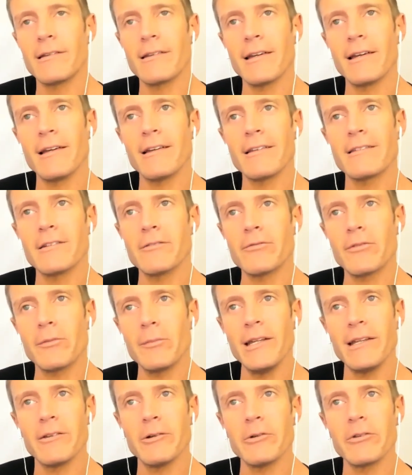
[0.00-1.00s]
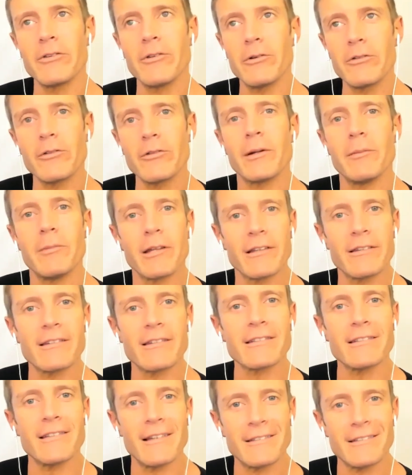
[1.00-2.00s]
So for me, those are my biggest
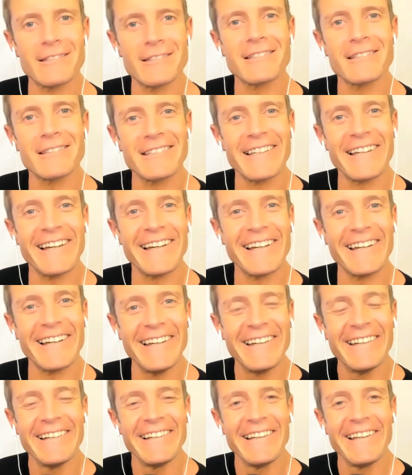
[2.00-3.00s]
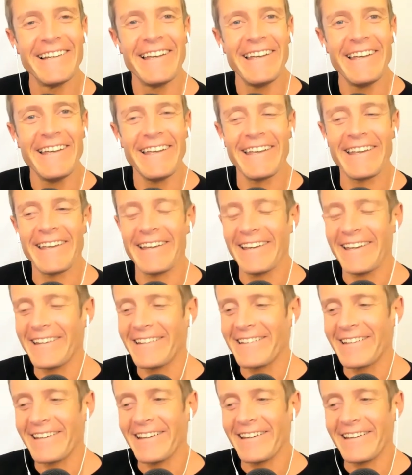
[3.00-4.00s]
successes.
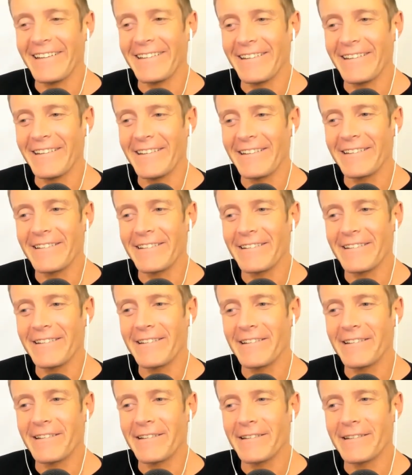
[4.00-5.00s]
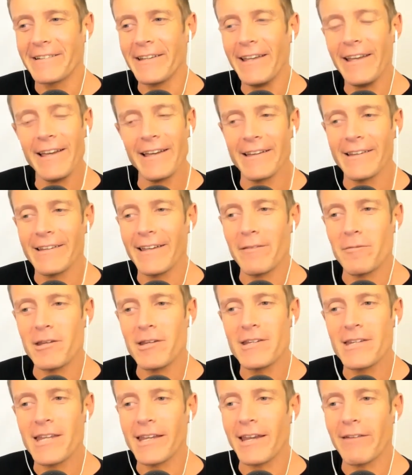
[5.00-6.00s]
Yeah, I mean,
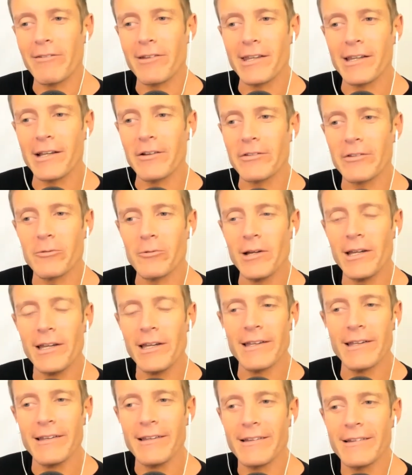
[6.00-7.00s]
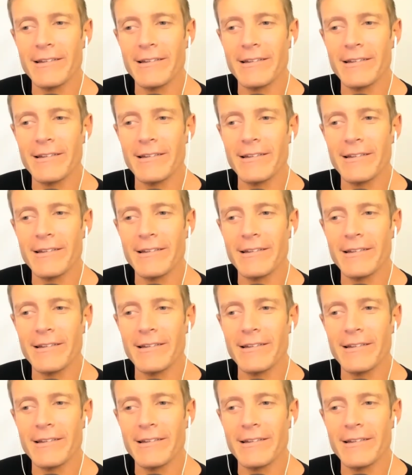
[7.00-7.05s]
you take everything else away,